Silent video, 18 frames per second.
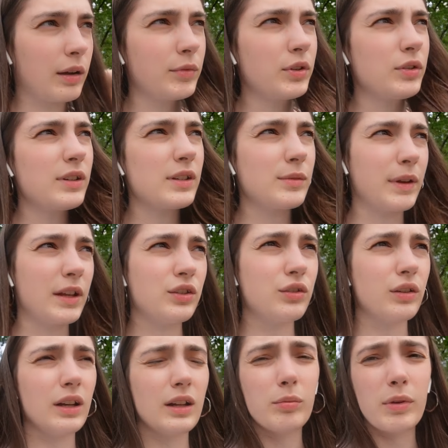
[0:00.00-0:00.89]
I'm going to explain
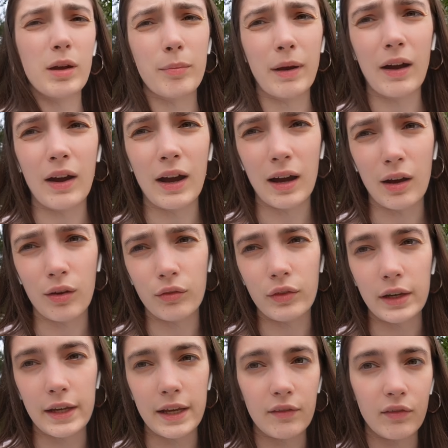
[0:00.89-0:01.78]
to you a little bit about how
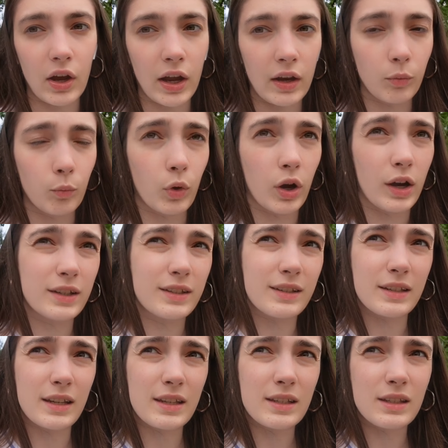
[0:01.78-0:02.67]
the League of Ireland works,
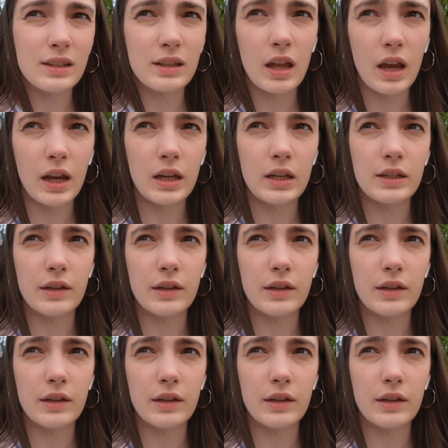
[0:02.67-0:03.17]
because it is slightly